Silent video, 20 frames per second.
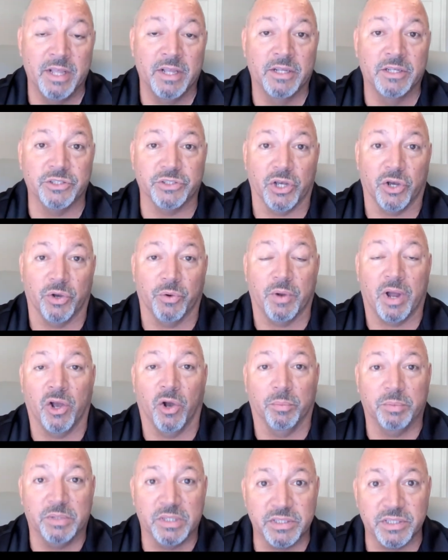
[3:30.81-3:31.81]
So I
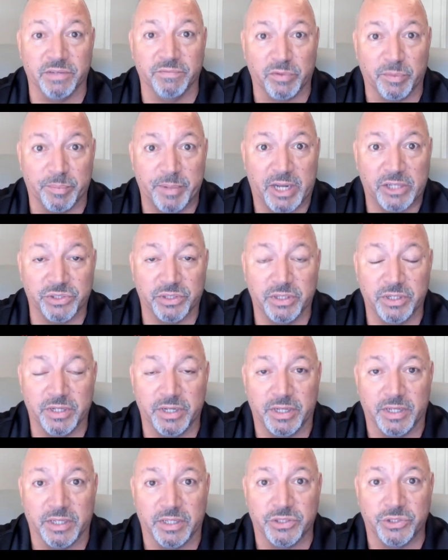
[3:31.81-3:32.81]
hope this information
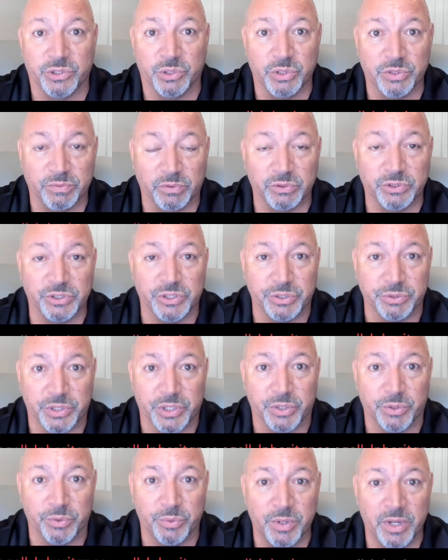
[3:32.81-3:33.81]
is useful to
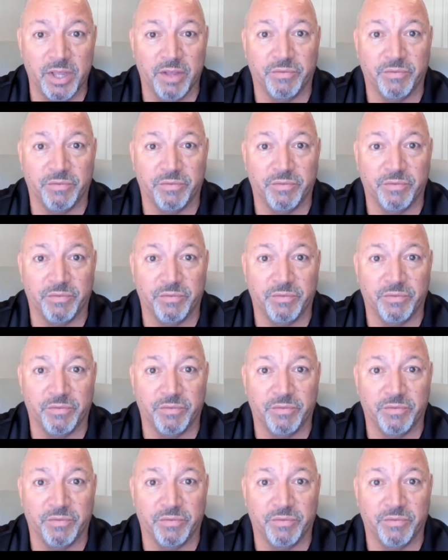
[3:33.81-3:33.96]
you.